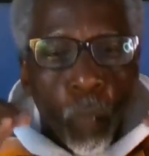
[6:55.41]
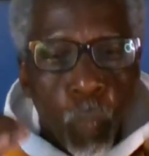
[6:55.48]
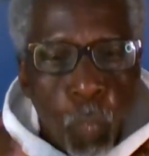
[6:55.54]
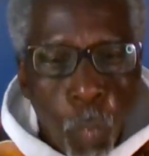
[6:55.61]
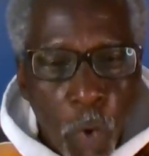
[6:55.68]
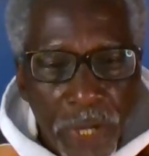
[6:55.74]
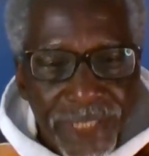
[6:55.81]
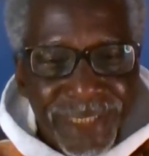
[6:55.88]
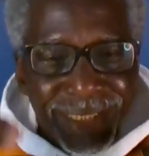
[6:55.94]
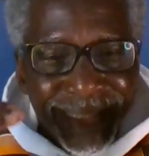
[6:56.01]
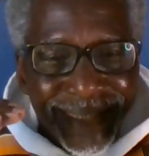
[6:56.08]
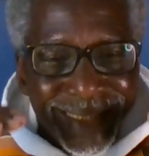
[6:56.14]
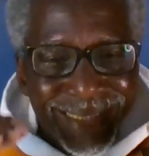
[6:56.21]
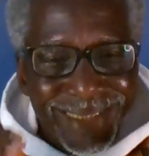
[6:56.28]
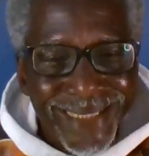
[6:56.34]
What
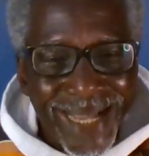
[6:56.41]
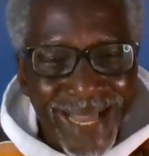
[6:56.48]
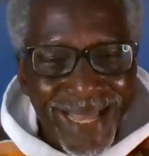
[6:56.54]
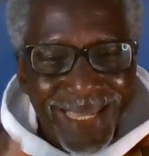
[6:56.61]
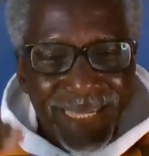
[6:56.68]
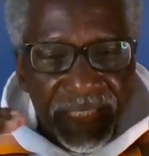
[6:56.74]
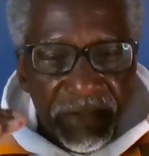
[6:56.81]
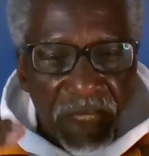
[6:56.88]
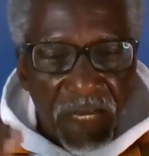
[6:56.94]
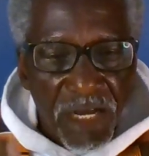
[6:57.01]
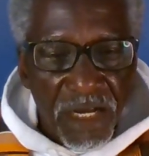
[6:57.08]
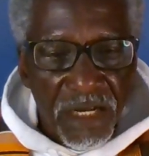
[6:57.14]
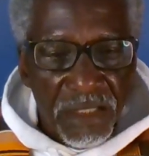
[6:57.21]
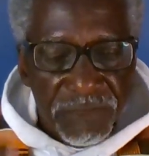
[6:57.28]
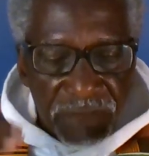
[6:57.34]
kind
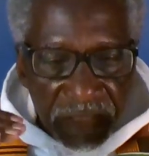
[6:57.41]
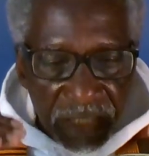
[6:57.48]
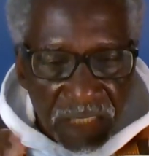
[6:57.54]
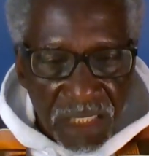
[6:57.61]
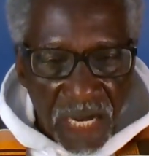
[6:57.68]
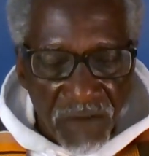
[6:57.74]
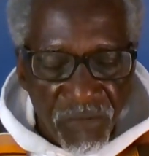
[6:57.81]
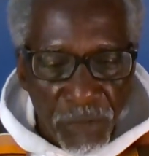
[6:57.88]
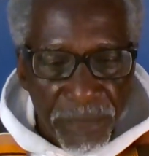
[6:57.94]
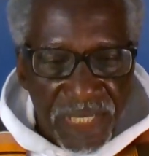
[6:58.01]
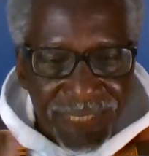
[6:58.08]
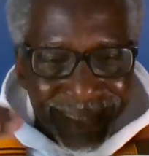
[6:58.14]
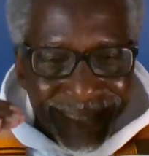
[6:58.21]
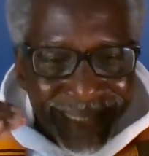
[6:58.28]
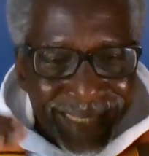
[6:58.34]
of
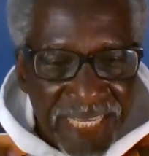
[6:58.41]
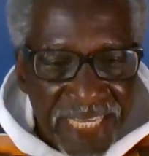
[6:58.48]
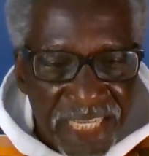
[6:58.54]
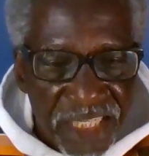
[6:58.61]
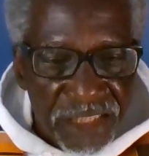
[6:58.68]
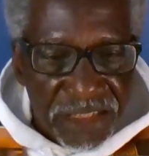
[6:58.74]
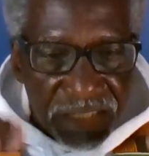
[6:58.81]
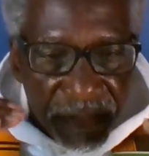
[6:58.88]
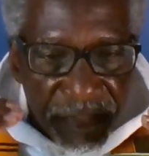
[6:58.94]
government is